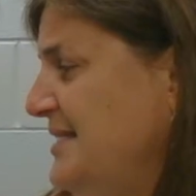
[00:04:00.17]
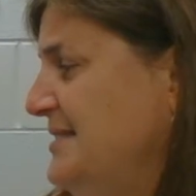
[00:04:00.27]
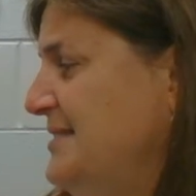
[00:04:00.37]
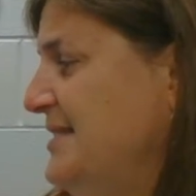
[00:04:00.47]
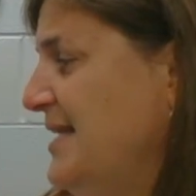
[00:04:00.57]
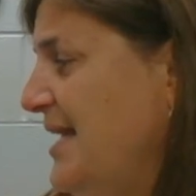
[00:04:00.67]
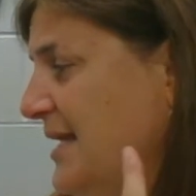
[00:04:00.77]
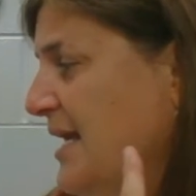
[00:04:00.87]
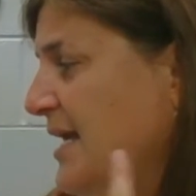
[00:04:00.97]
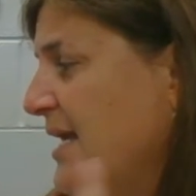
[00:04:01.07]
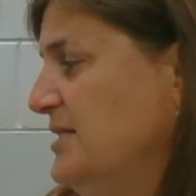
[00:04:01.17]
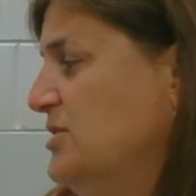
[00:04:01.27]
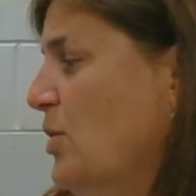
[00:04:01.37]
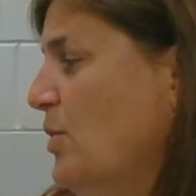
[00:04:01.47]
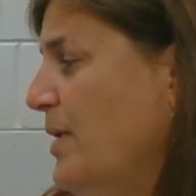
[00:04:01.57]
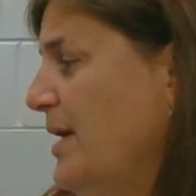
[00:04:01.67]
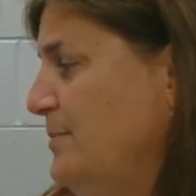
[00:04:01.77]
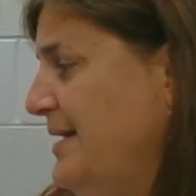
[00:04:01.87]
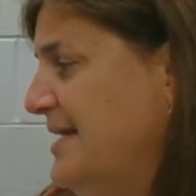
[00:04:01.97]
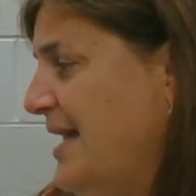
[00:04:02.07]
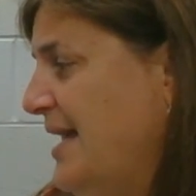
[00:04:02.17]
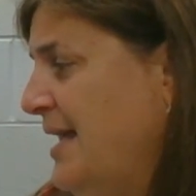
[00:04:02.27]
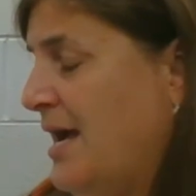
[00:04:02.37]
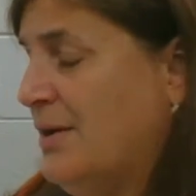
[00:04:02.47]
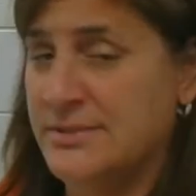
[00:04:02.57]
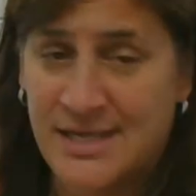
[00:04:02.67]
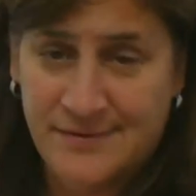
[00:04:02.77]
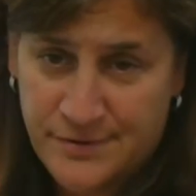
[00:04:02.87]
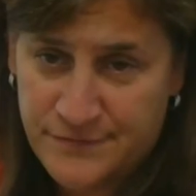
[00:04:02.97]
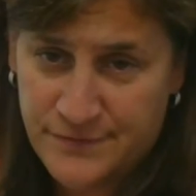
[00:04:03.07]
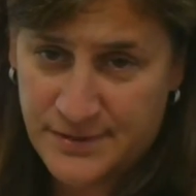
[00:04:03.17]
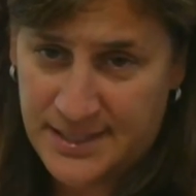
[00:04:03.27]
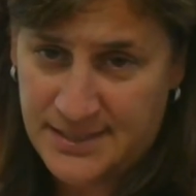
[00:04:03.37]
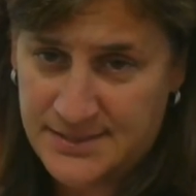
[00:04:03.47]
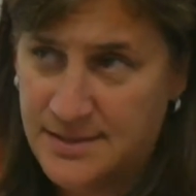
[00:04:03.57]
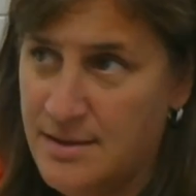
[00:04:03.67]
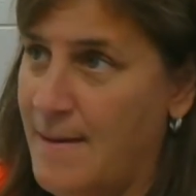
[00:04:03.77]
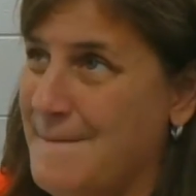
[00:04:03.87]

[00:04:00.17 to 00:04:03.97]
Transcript: he said, is going to be a day I will never forget.